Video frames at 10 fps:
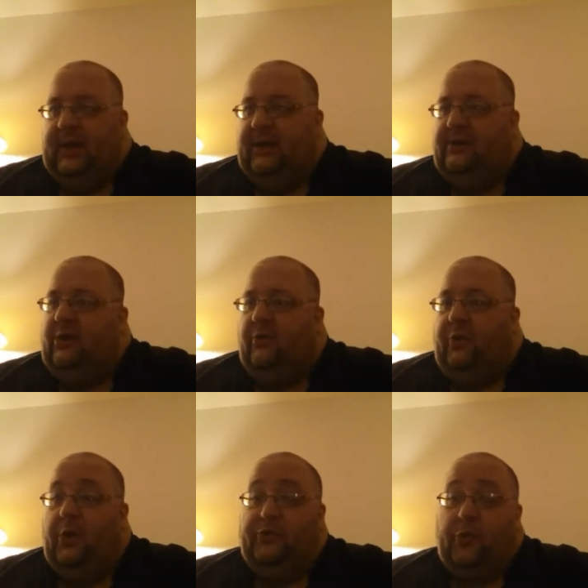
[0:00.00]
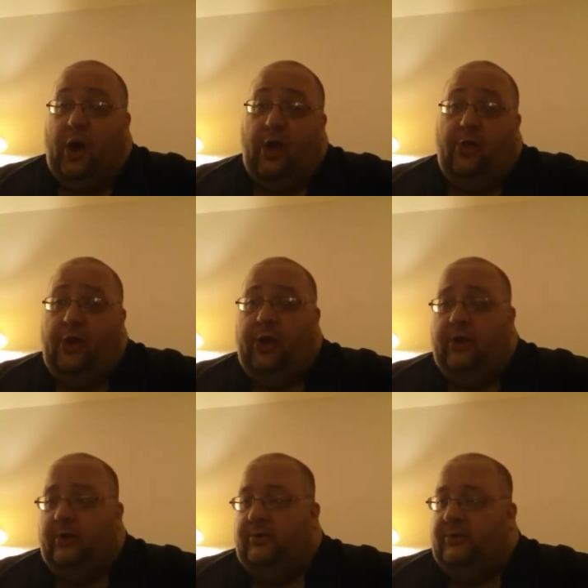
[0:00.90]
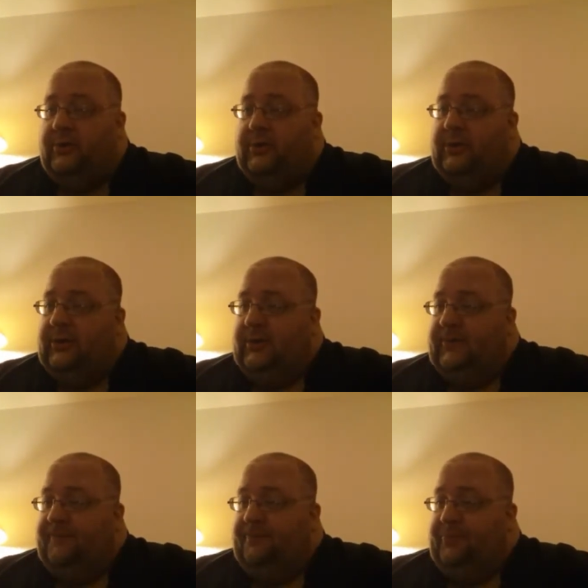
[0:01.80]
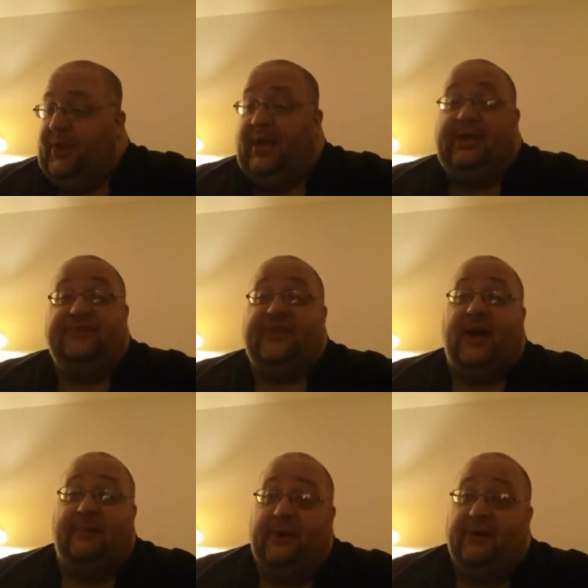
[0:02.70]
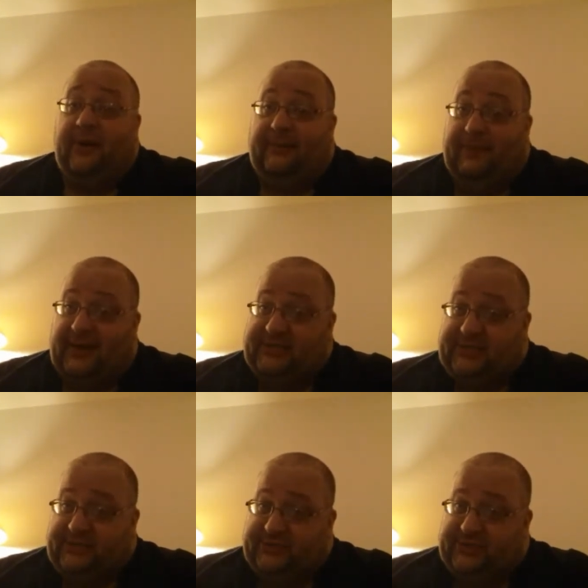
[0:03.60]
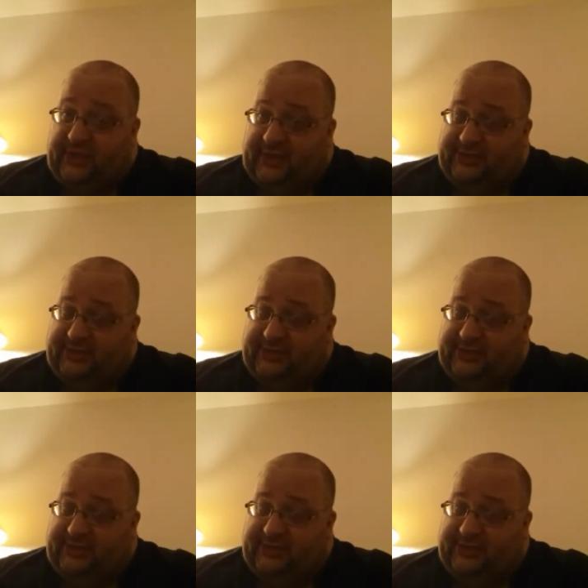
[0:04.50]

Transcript: and then you know this one of the skills than Lesnar. Now he's got better mic skills than